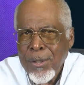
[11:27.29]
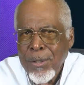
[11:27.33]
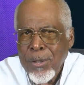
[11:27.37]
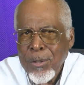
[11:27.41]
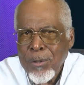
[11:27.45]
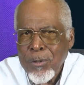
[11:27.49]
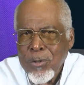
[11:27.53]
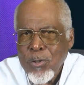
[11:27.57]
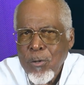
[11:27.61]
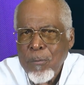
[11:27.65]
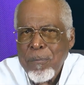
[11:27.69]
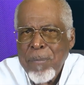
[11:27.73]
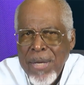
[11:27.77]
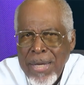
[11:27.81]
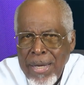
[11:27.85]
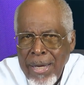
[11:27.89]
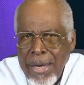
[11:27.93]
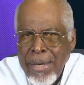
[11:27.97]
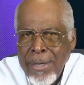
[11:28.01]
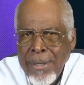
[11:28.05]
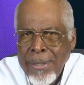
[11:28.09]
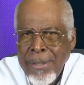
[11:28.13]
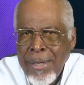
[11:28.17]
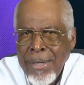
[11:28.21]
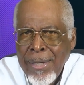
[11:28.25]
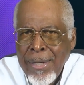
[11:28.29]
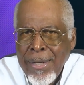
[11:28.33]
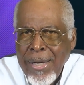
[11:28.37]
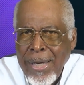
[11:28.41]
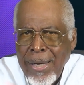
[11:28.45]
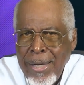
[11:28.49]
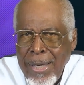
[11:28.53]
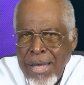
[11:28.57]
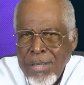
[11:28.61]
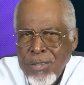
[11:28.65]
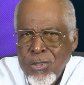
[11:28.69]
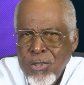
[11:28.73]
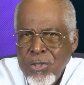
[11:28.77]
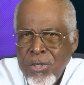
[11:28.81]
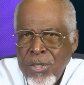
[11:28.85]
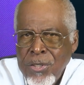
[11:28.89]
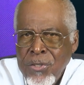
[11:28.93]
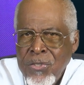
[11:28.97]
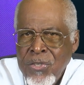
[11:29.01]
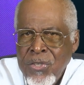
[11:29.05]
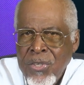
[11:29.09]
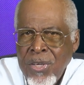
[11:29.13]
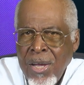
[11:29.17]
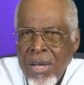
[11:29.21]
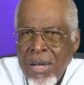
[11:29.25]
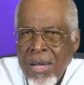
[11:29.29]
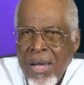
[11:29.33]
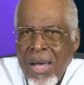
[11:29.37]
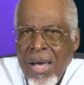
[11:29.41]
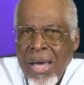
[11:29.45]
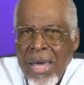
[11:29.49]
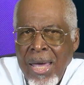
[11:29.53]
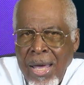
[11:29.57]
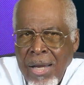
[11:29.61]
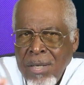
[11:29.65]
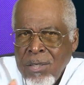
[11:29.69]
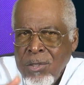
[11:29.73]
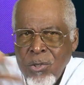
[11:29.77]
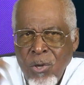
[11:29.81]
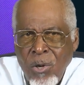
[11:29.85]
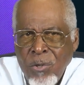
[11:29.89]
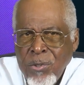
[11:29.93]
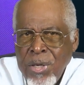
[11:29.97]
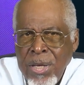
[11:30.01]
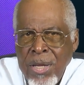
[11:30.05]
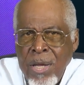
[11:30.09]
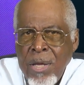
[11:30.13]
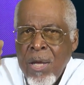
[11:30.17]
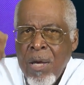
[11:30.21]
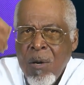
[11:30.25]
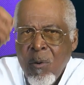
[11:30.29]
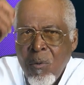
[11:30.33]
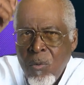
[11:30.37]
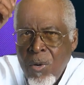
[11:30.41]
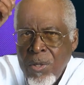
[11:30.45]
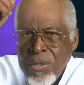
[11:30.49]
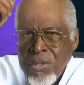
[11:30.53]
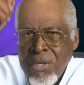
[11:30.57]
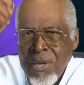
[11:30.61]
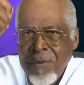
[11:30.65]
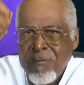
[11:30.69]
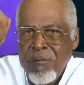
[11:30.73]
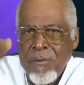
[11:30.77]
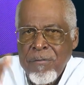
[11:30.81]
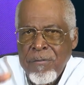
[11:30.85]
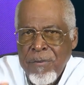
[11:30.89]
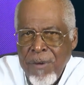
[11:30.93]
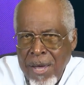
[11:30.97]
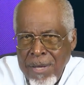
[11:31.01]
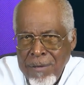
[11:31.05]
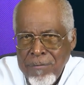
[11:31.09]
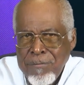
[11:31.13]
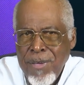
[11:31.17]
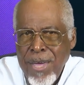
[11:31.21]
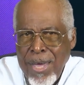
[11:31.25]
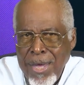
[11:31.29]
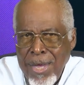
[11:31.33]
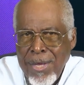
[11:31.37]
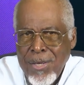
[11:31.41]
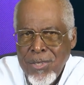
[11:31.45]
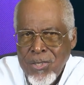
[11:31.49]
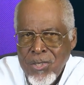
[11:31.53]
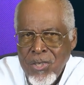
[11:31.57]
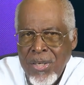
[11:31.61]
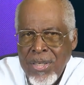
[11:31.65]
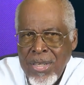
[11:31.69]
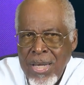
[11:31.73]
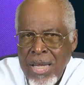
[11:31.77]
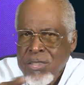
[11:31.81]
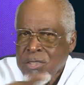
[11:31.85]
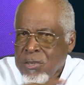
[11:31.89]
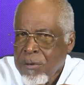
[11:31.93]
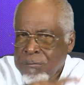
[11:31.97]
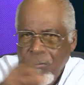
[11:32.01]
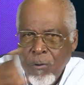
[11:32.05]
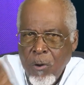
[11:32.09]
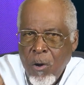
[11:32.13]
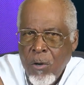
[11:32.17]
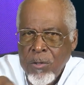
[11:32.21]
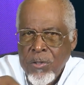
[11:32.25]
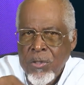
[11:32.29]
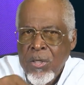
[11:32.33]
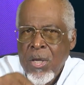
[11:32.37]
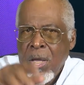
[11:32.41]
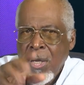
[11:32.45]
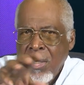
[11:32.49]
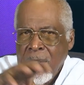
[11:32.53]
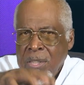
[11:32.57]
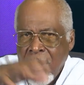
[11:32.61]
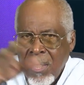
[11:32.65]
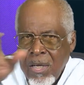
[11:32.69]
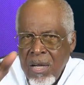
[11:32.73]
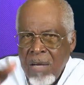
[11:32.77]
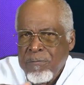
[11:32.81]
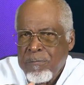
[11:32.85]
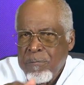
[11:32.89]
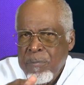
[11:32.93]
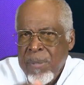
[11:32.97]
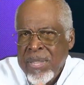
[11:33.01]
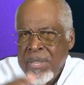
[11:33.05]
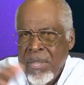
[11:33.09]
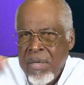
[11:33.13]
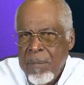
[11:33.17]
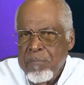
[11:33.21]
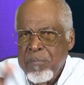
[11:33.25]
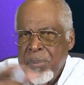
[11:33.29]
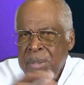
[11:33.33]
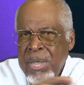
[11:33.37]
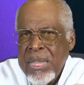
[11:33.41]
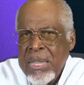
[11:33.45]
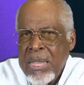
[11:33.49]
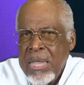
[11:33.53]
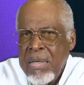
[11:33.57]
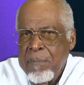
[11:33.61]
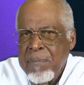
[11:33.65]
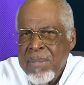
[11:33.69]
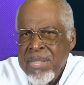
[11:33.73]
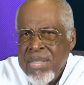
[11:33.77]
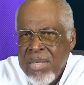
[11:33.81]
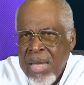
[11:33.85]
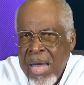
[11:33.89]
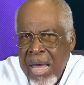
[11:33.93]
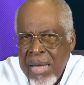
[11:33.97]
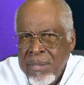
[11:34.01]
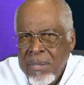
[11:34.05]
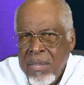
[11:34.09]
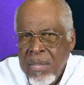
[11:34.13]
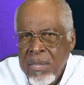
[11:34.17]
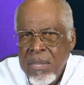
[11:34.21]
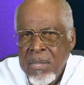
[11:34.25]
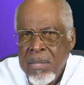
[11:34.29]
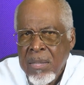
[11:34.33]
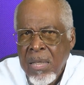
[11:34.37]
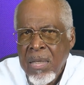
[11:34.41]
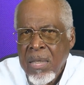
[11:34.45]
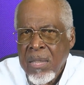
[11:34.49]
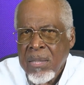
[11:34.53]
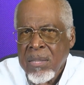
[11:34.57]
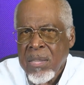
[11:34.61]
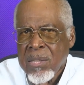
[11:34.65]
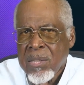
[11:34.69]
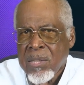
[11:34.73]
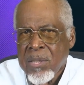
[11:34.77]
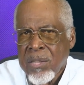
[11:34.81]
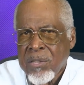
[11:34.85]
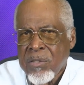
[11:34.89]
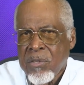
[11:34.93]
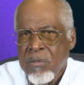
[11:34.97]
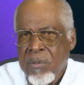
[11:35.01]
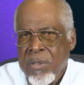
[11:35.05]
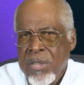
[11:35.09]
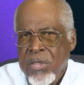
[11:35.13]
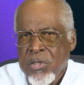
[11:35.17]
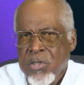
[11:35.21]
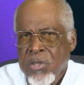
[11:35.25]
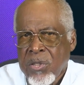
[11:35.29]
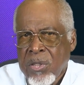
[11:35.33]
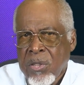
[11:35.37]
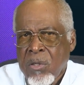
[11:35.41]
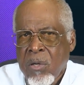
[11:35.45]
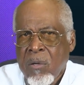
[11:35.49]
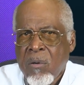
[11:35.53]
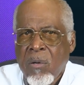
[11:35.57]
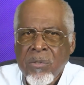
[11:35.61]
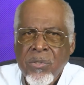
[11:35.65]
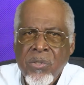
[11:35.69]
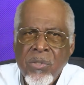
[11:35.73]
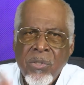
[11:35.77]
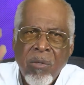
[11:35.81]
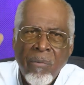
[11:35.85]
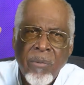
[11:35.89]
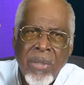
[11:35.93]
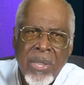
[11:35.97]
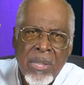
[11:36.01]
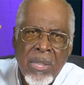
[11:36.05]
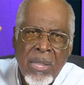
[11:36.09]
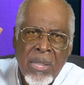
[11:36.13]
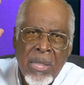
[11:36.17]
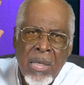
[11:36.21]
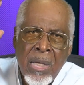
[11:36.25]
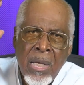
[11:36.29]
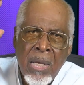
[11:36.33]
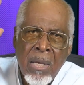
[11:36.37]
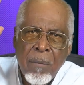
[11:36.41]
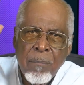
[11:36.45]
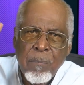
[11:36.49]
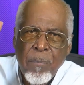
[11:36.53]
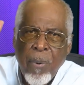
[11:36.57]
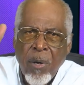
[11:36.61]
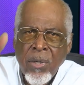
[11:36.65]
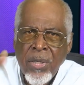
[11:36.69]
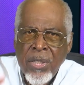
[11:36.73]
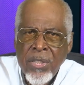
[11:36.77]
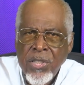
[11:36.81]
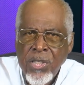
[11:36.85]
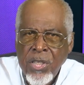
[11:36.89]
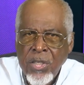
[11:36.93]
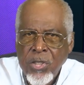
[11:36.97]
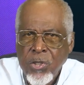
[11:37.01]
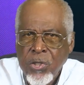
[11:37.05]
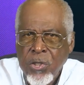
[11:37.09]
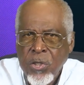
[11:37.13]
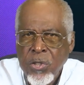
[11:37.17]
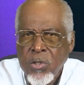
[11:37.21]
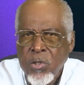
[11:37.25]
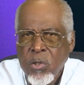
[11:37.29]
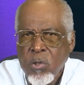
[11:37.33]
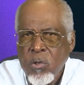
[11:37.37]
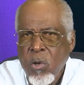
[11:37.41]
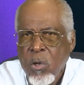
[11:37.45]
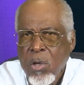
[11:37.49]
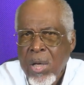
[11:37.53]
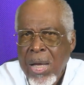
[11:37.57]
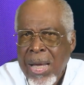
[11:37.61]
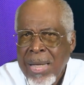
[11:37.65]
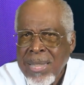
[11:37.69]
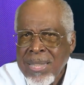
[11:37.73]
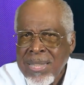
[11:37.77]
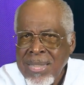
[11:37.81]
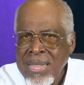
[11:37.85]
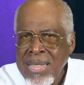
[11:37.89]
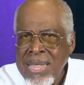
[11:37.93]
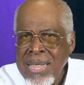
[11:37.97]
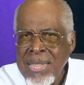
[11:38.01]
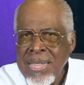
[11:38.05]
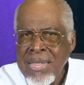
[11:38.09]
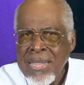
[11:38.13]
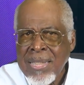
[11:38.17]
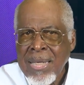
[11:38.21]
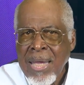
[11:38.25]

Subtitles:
To begin, elections are held only once every 5 years, unless, of course, the government completely mishandles the situation. Consequently, politicians look at this